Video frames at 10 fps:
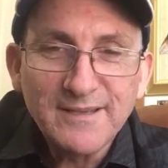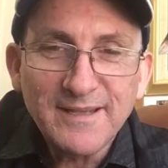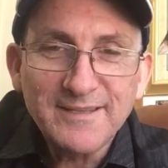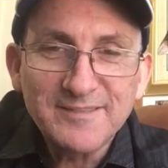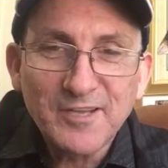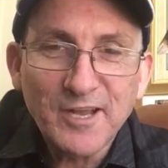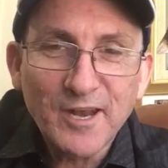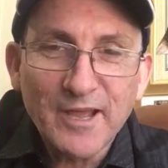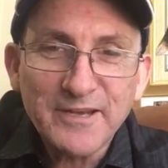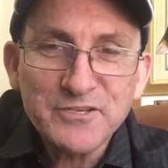as I
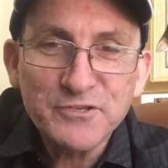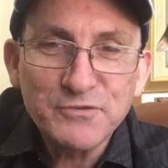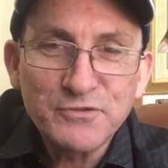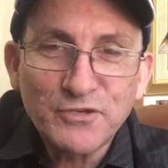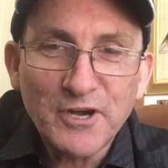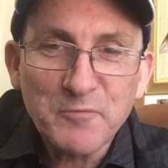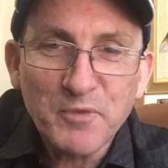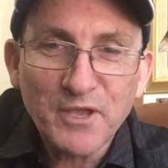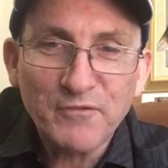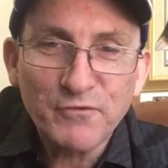like to try to
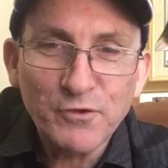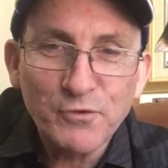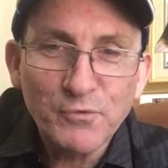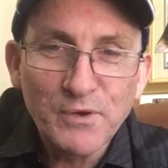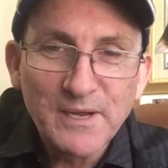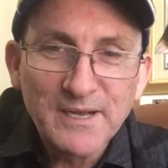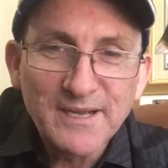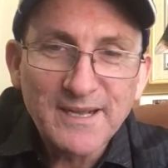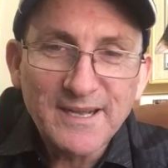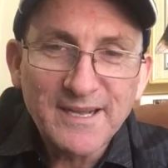pick a few
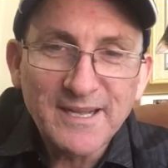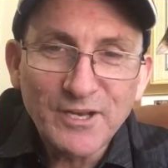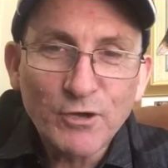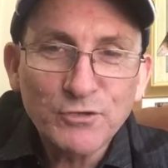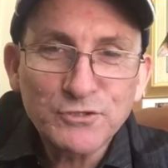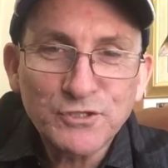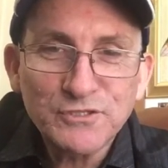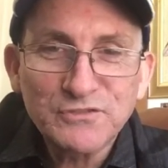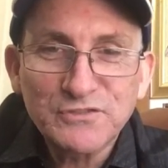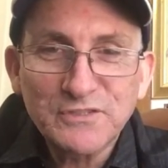long
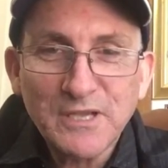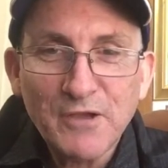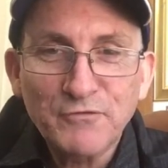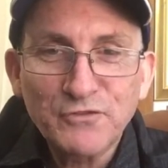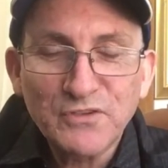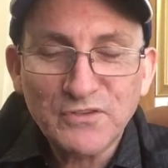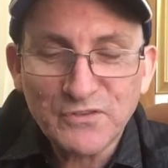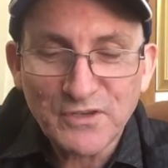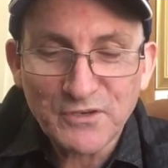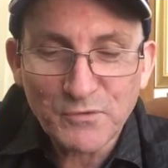shots over
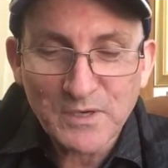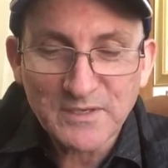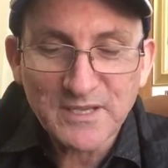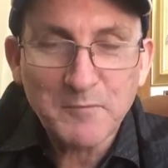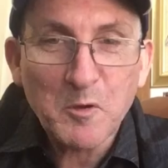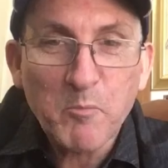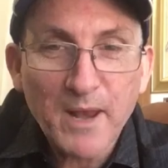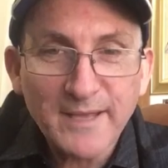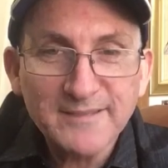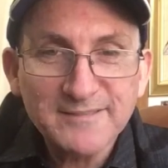16 to 1 to come a
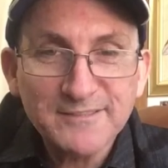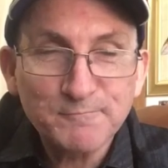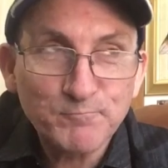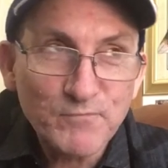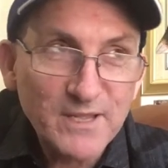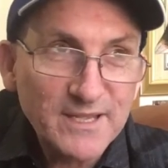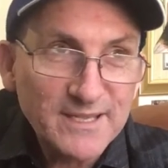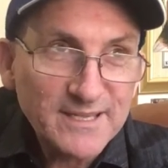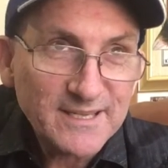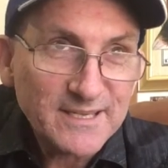place.
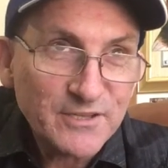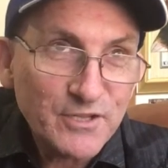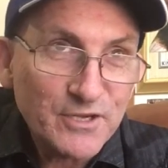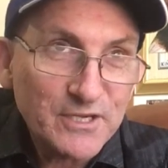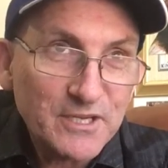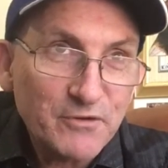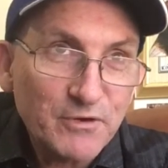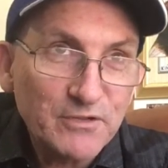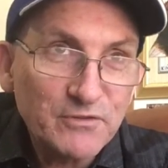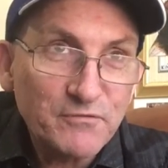And the idea
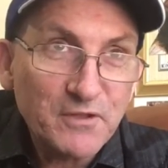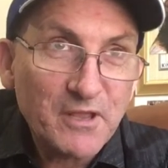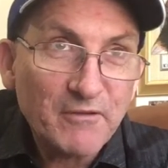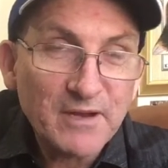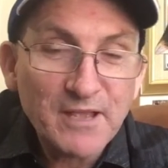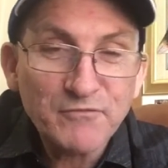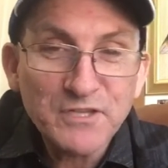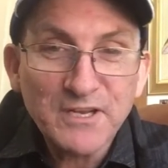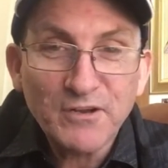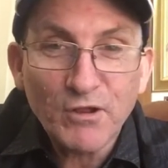is, if you're going to have
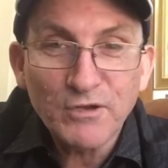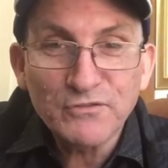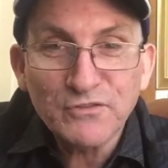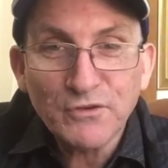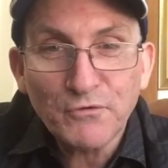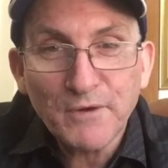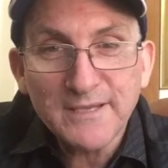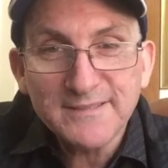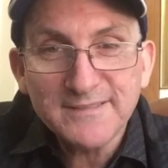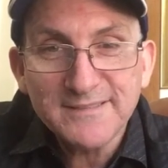$10 on a
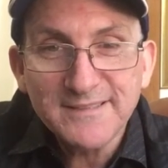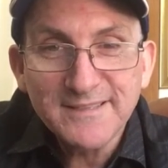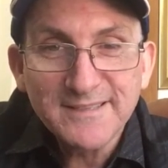race,